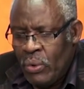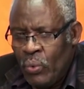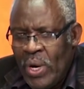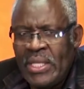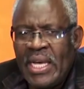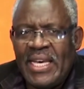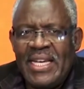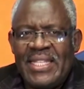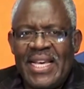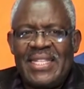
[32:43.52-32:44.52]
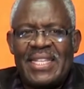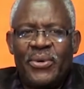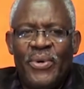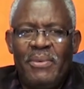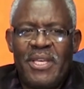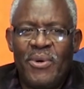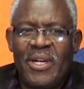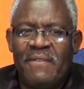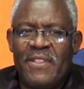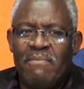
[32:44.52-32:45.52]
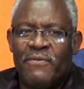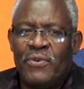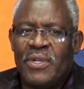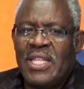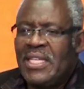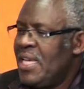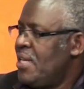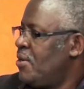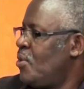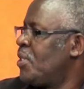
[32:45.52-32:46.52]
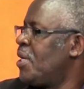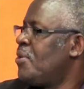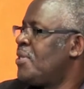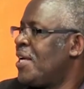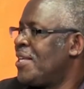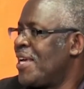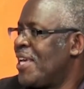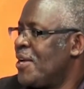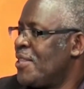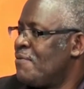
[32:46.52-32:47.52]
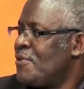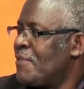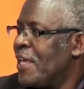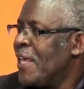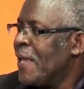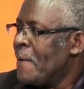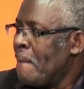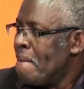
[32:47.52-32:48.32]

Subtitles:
When the king says he will give them food, they say, no, we shall not take the food of the king.